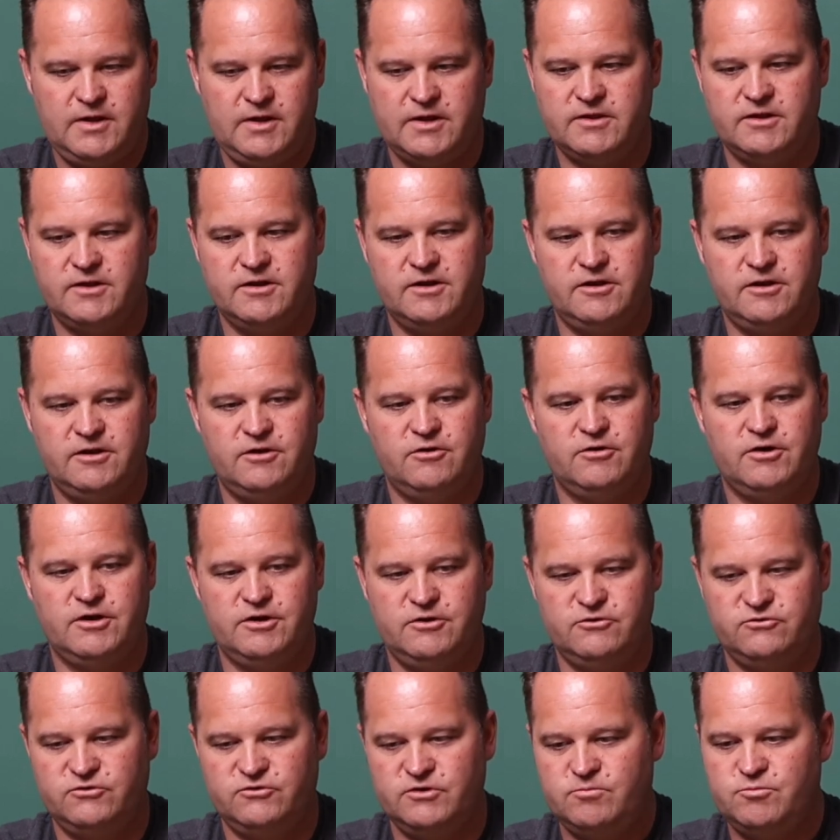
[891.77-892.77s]
And then in here I
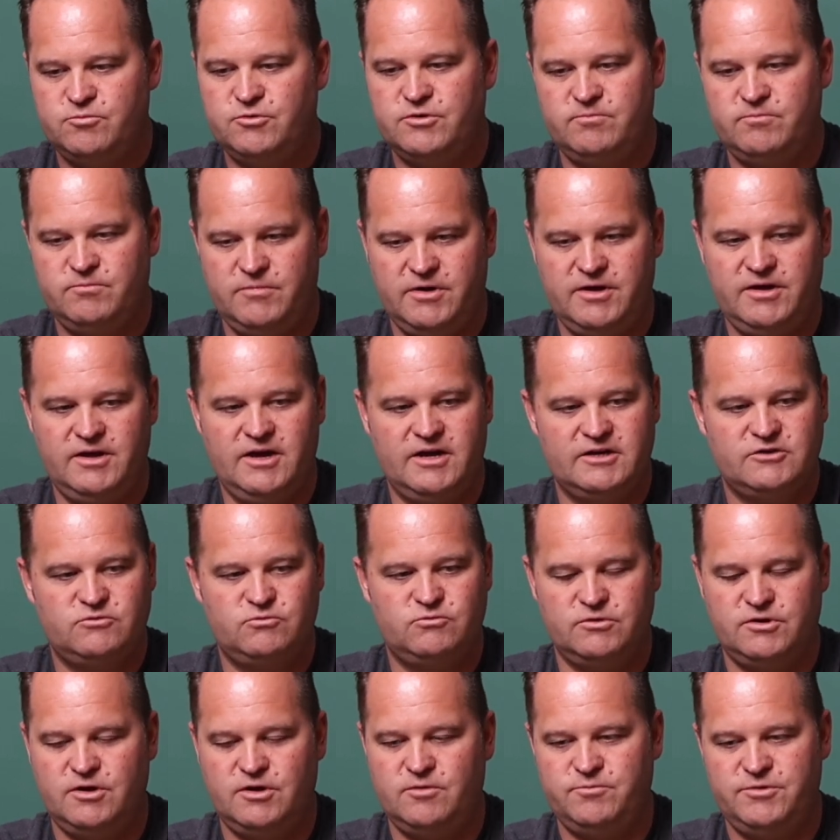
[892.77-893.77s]
usually put my
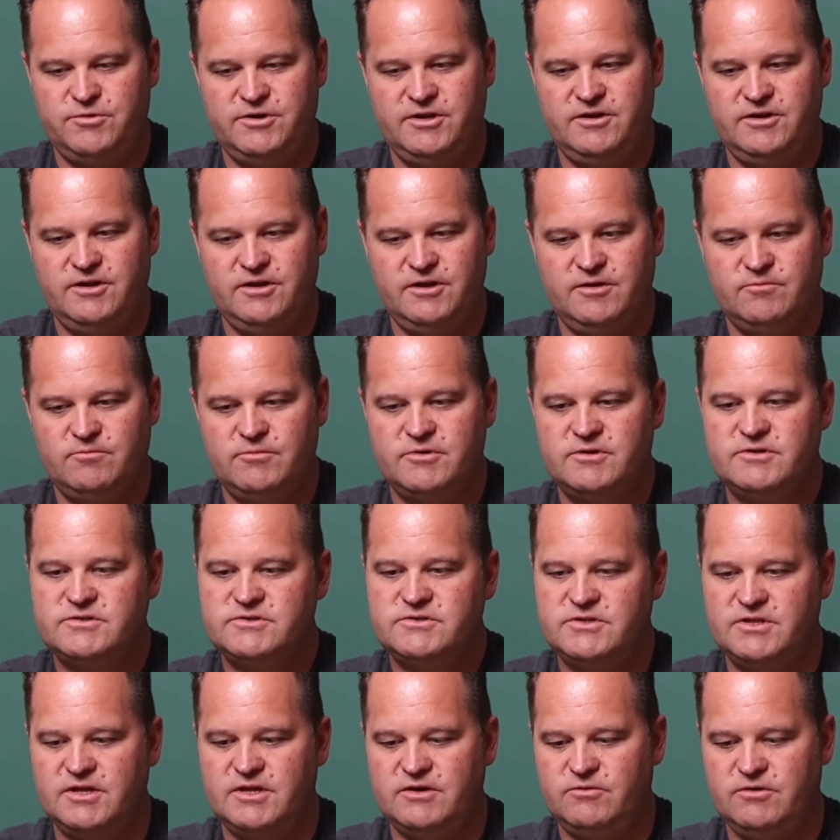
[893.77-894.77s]
actual company name,
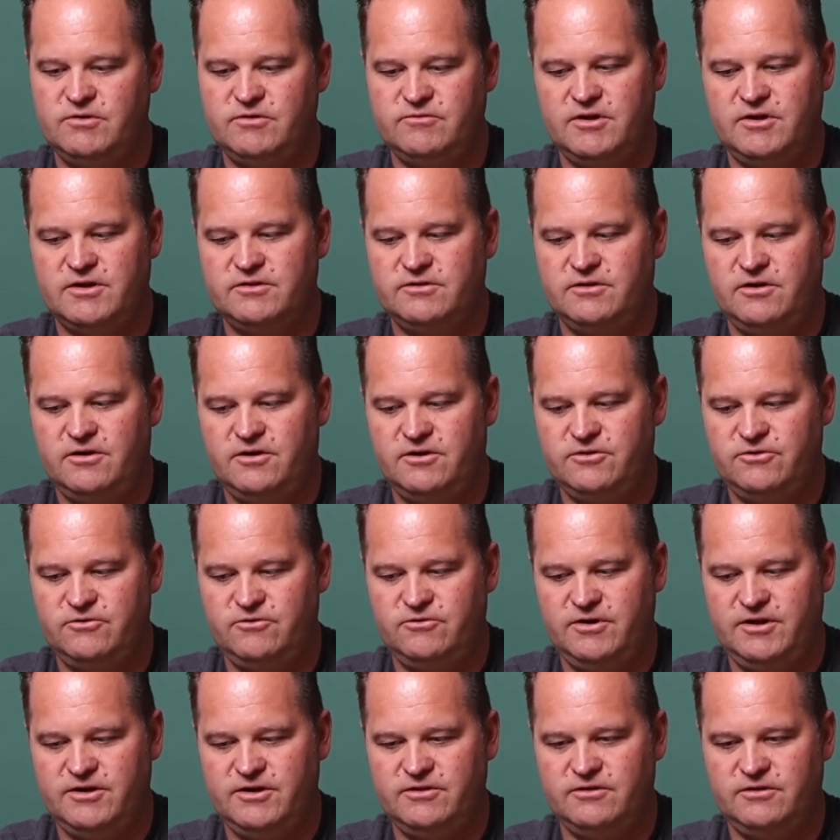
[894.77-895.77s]
so that way I've got the
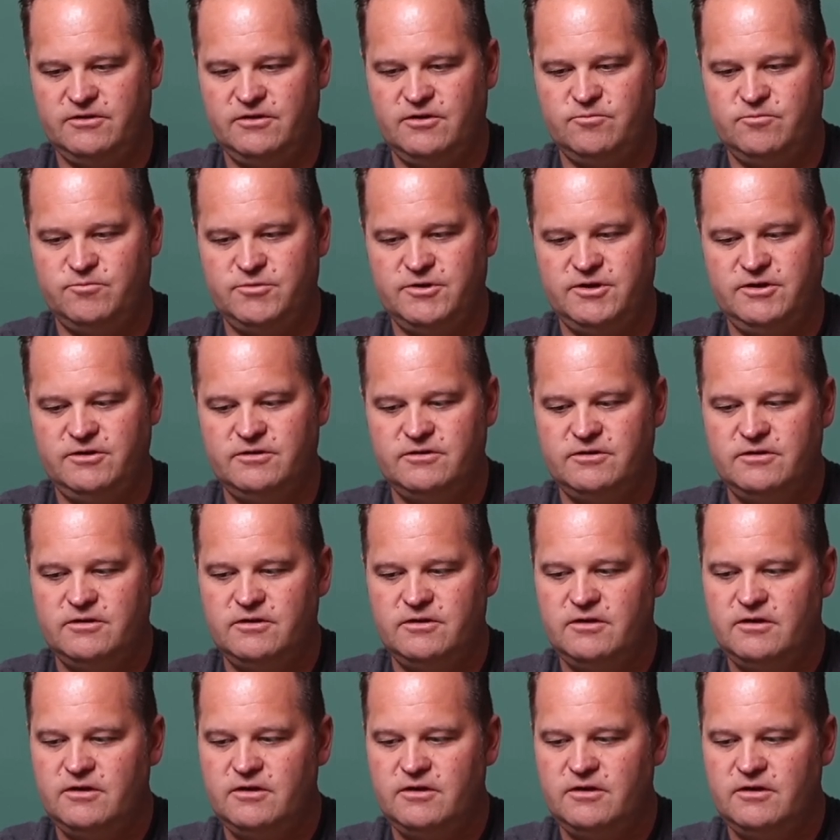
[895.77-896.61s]
author and the company.